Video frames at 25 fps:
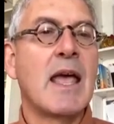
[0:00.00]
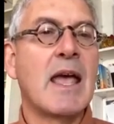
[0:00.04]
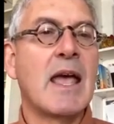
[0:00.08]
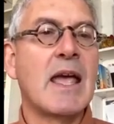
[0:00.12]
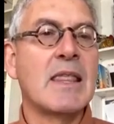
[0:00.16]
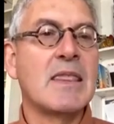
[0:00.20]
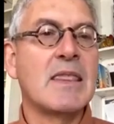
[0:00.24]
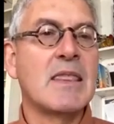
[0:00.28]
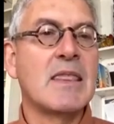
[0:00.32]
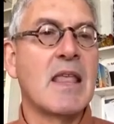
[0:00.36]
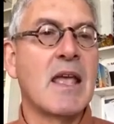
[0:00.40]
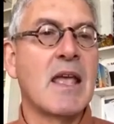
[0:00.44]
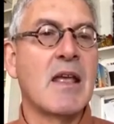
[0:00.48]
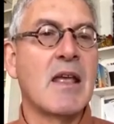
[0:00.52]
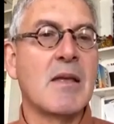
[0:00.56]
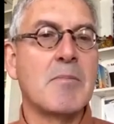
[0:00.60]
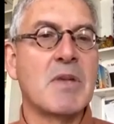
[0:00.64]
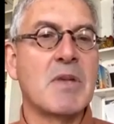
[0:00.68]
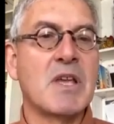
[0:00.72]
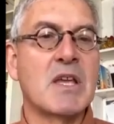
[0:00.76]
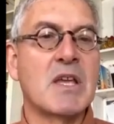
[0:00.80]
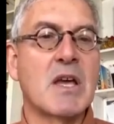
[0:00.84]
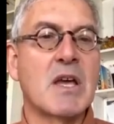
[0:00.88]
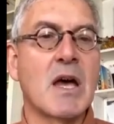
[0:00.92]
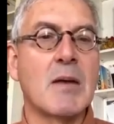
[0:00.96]
and they
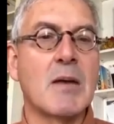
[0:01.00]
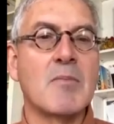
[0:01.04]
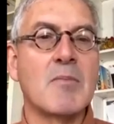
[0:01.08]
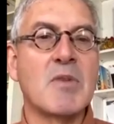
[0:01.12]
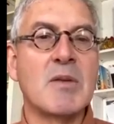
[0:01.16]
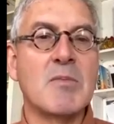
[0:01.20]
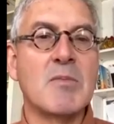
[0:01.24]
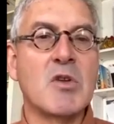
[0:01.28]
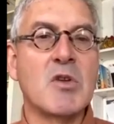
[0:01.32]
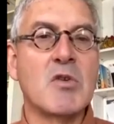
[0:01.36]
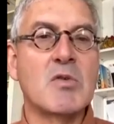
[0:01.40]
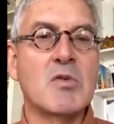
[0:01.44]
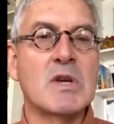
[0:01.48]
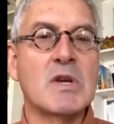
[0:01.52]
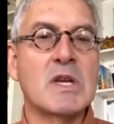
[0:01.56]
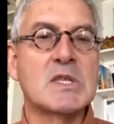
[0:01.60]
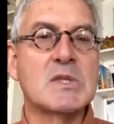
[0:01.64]
become immune,